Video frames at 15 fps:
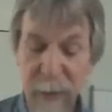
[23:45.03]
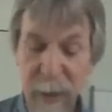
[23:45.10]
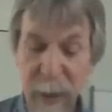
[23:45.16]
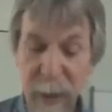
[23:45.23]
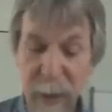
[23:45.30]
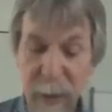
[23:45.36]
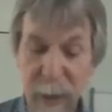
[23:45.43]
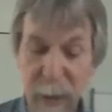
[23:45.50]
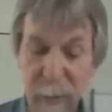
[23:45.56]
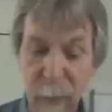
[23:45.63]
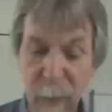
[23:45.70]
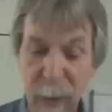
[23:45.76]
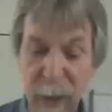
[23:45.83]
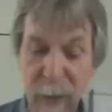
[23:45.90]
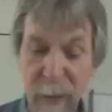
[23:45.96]
and if
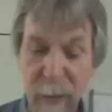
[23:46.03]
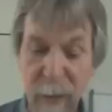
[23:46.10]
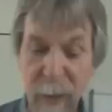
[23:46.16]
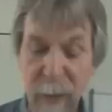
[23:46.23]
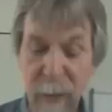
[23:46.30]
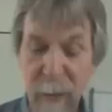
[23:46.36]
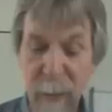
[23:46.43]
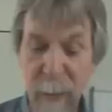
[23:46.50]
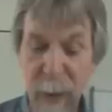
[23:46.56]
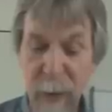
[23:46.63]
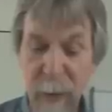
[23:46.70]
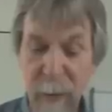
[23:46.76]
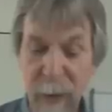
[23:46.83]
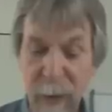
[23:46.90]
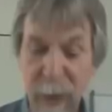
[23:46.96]
we insert the
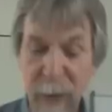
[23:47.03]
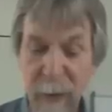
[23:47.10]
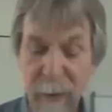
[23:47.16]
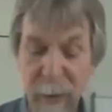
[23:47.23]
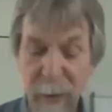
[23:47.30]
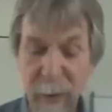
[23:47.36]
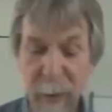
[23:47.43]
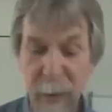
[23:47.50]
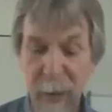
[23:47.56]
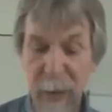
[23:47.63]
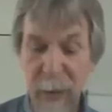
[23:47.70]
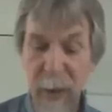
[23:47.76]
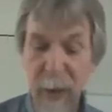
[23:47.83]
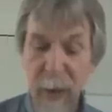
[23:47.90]
special values there, we